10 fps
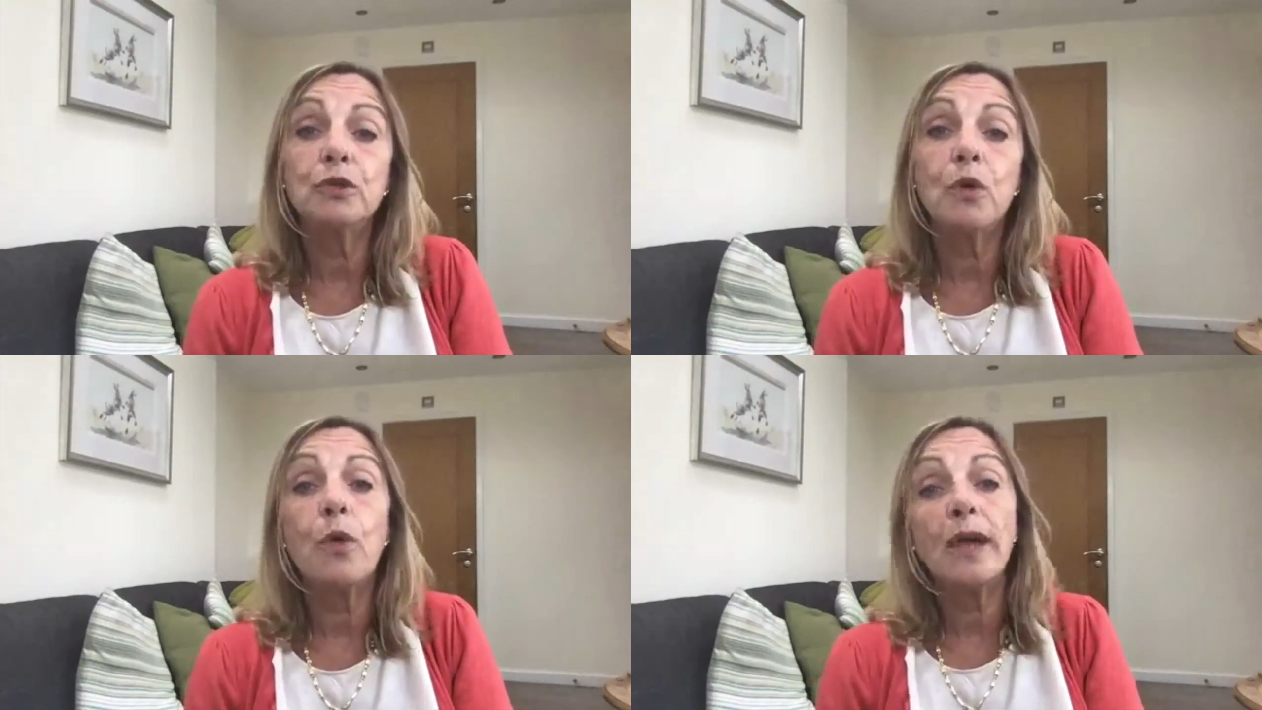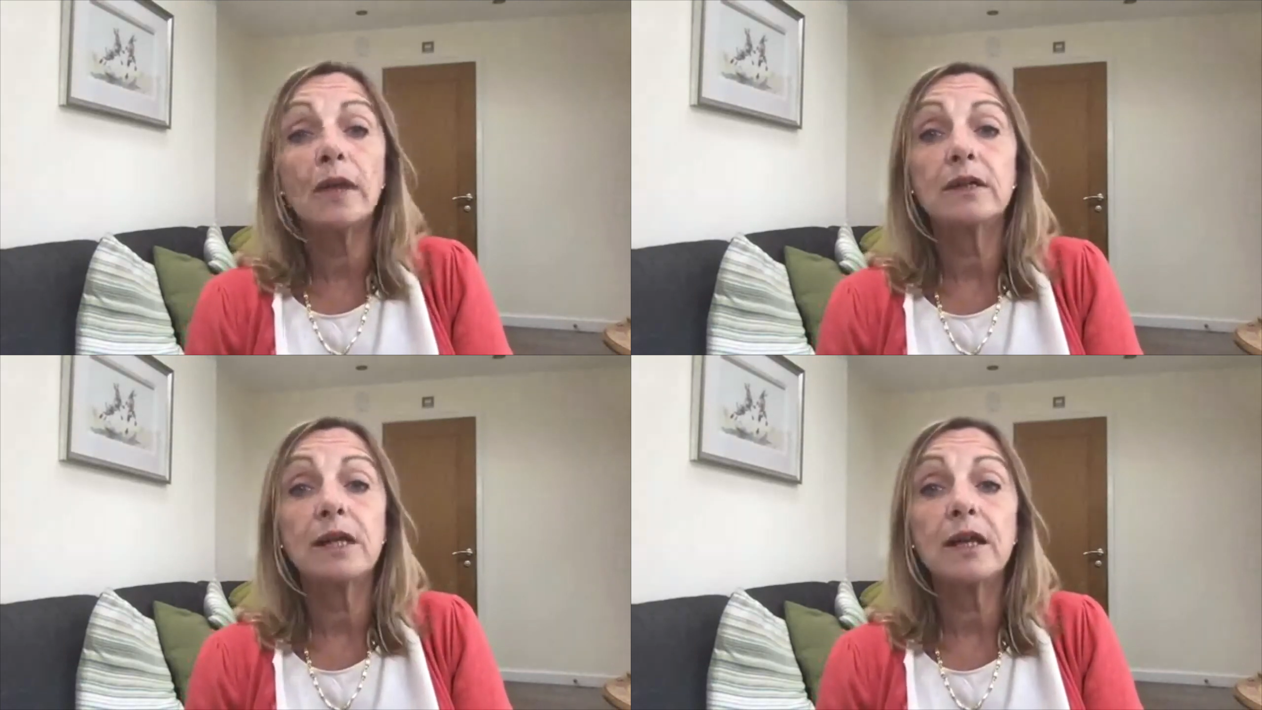quick
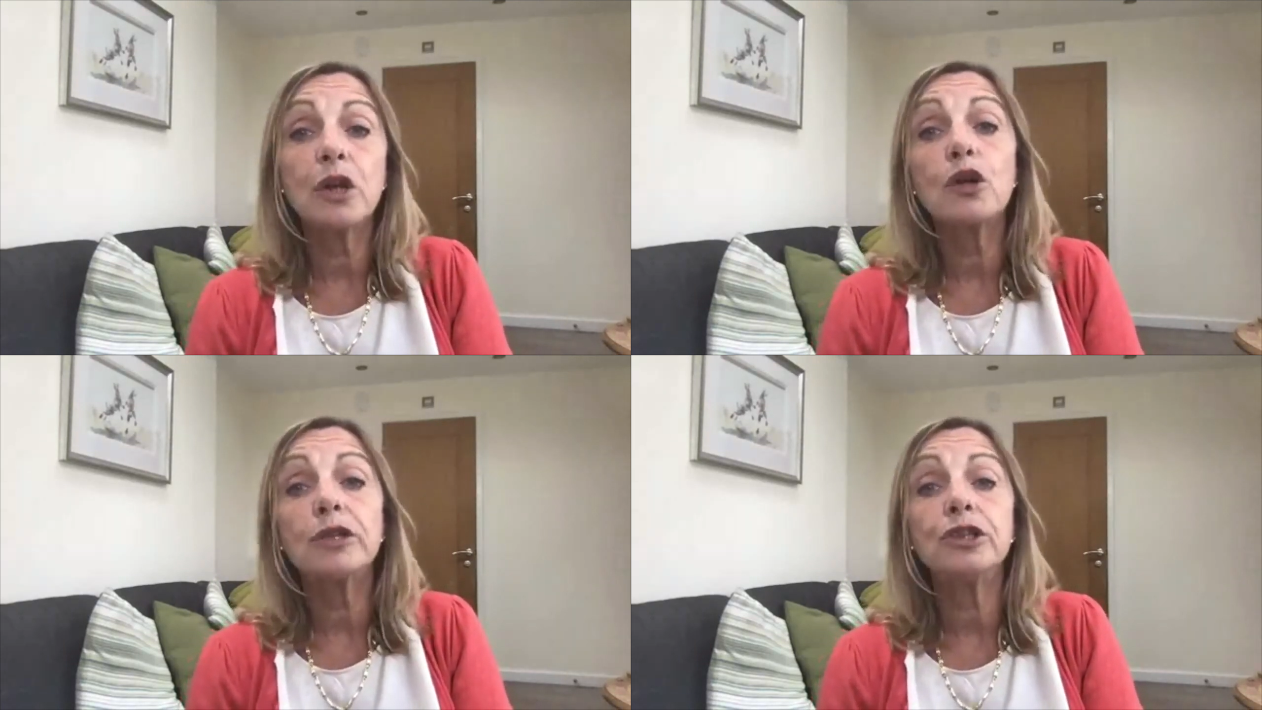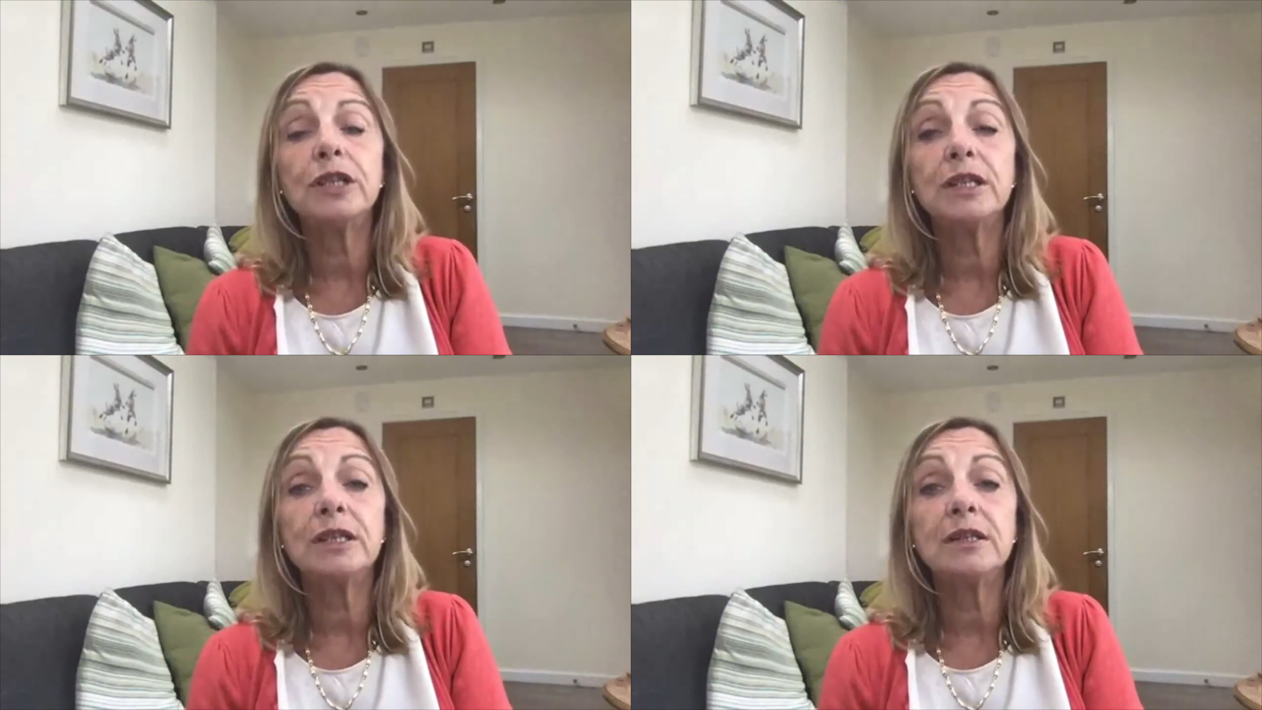
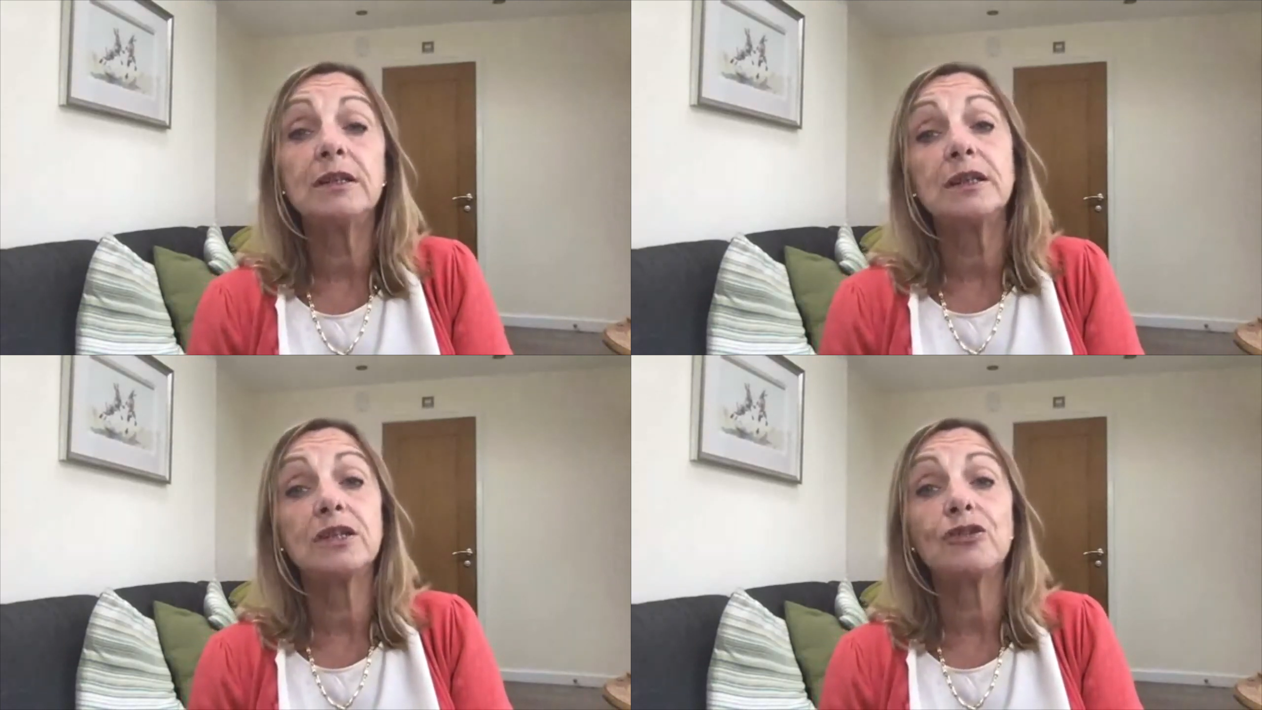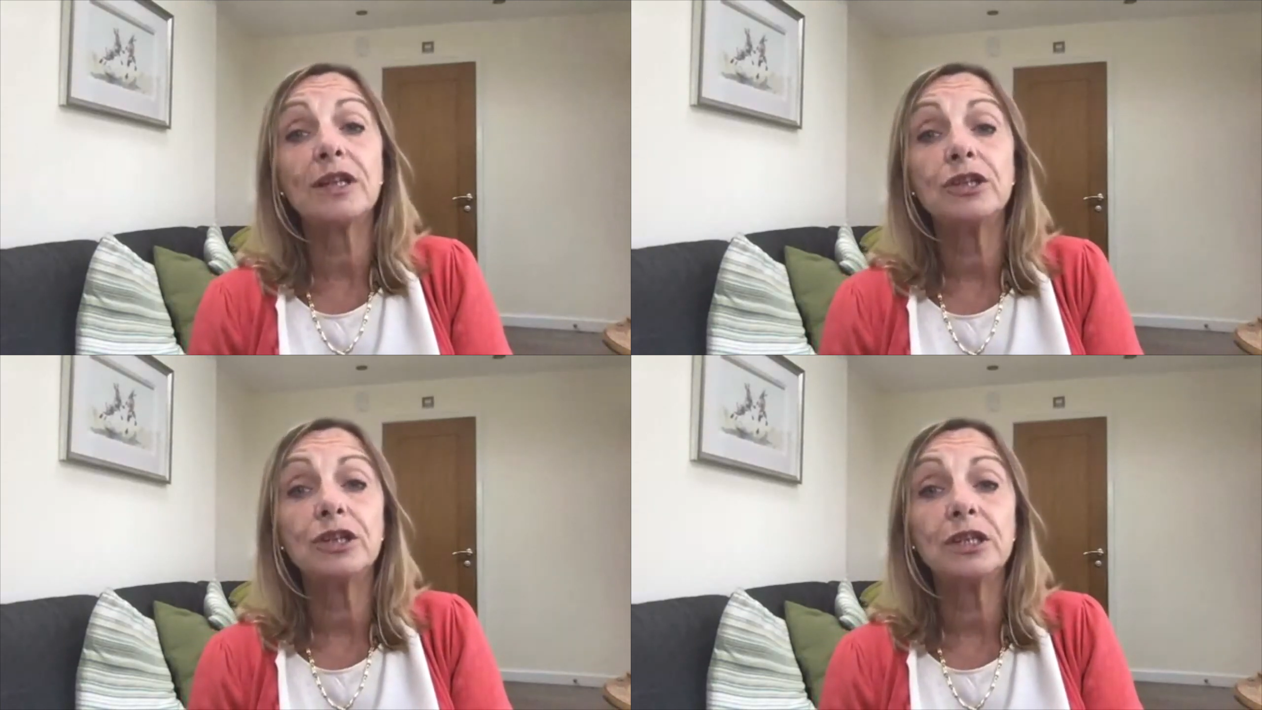psychology
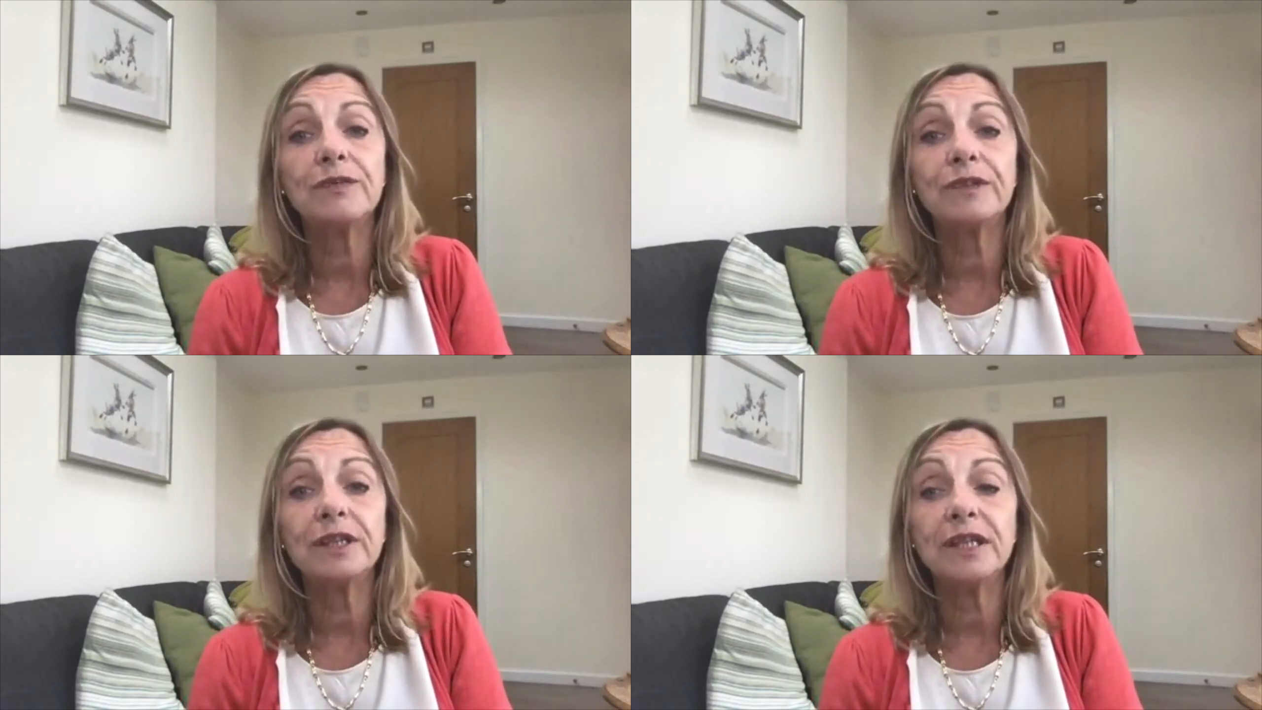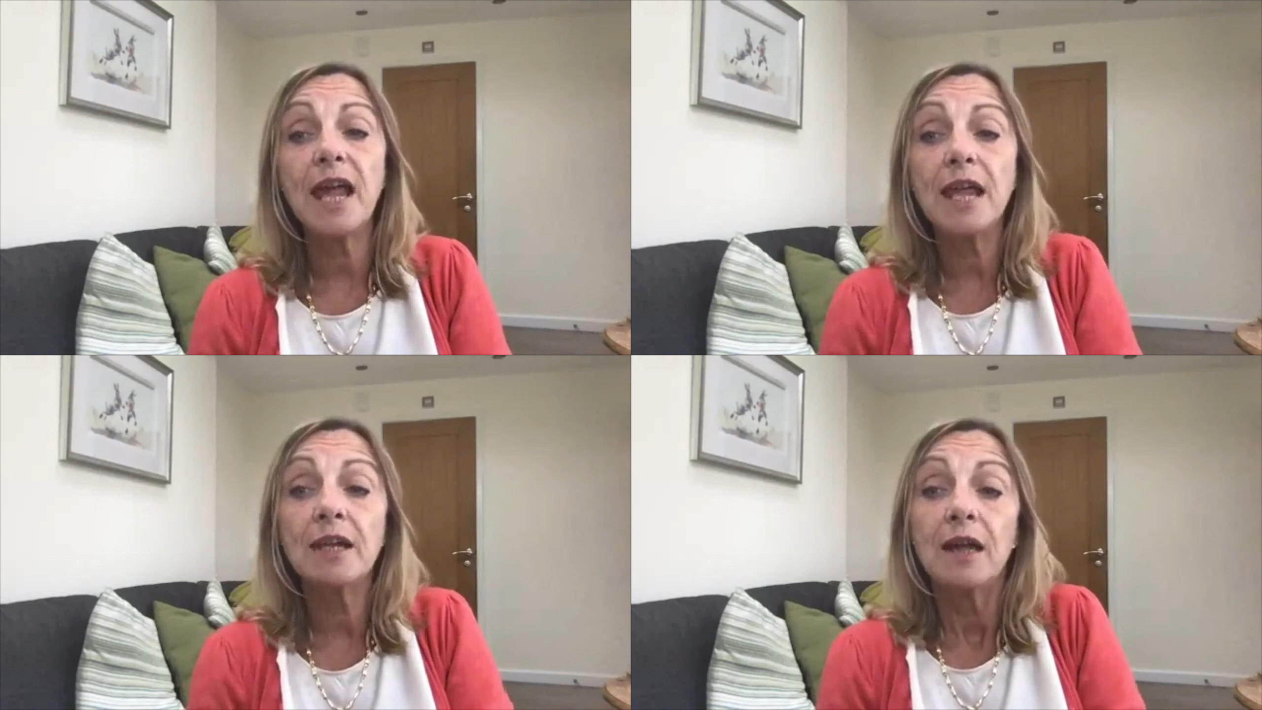strategies for today.